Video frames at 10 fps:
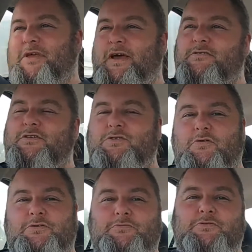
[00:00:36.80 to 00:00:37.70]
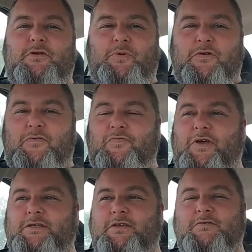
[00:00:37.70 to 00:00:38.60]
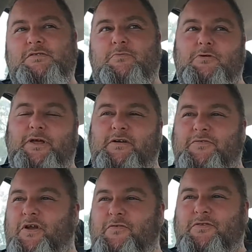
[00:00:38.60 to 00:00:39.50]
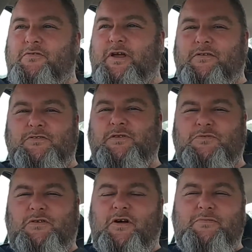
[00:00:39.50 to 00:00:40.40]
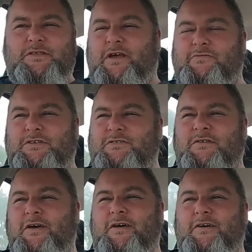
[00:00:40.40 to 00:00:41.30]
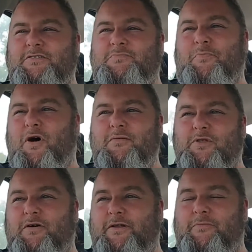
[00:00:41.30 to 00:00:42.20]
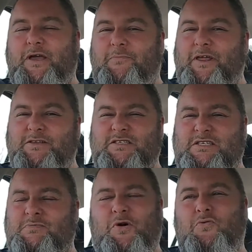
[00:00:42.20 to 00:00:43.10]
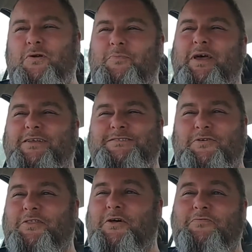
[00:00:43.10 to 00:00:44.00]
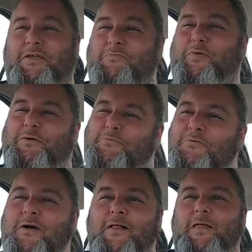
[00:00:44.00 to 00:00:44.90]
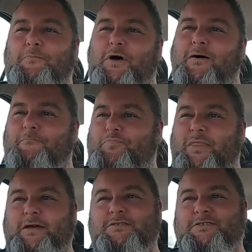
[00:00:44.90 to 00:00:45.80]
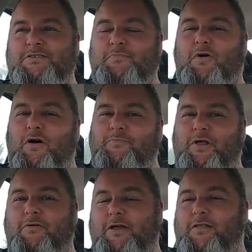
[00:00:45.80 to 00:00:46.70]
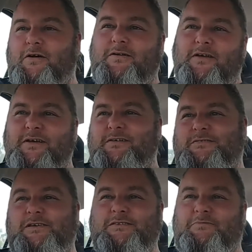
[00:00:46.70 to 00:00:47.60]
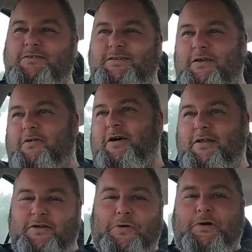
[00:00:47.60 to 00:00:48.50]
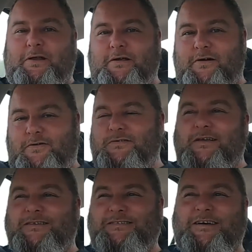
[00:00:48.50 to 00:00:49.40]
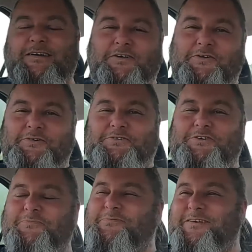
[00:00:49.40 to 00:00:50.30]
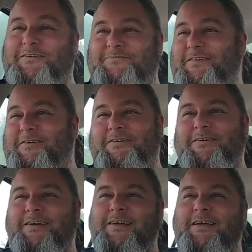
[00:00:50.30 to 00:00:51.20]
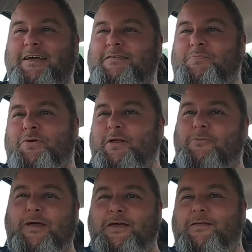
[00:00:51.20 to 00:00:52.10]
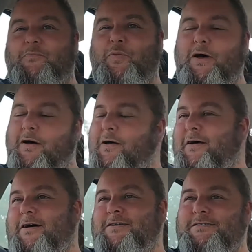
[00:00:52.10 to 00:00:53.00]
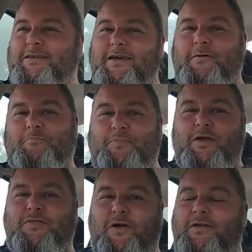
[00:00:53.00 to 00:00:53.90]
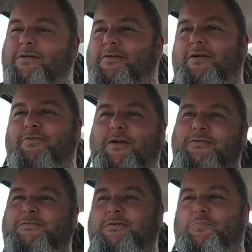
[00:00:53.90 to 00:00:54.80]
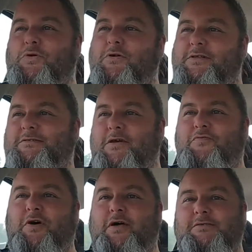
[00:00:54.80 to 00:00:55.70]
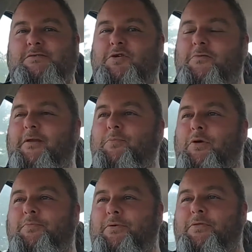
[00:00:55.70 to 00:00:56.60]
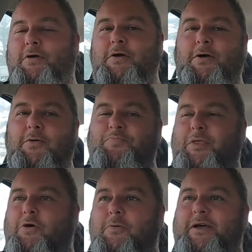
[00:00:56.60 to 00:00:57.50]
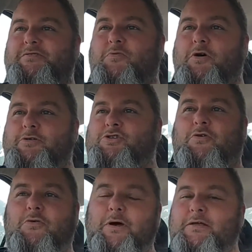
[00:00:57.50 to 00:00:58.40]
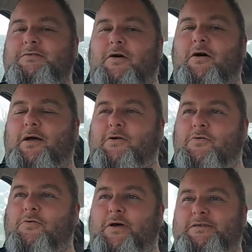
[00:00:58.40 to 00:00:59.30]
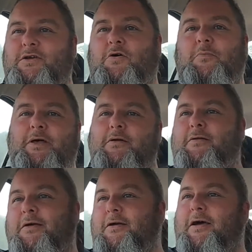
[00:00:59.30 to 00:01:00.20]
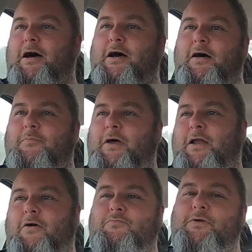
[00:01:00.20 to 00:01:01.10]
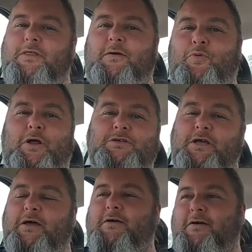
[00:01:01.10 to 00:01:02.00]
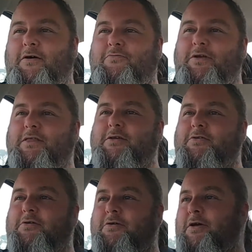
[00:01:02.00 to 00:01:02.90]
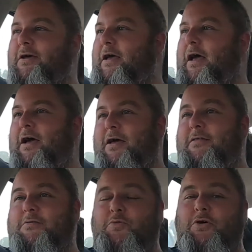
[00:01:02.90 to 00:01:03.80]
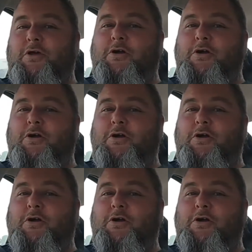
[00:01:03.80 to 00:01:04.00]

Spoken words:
Yeah, just sort of doing a bit of reflecting this morning. I've got over 300 subscribers now, which is just mind-blowing to me. I mean, it's small compared to a lot of other people, but it's just mind-blowing. Like 6 months ago, I had no idea I was going to start a YouTube channel, so it's pretty weird. But I just, yeah, big thank you to everyone that's supported so far. There's so many people that always watch, always like, always comment, and I really appreciate it. I really do. And the more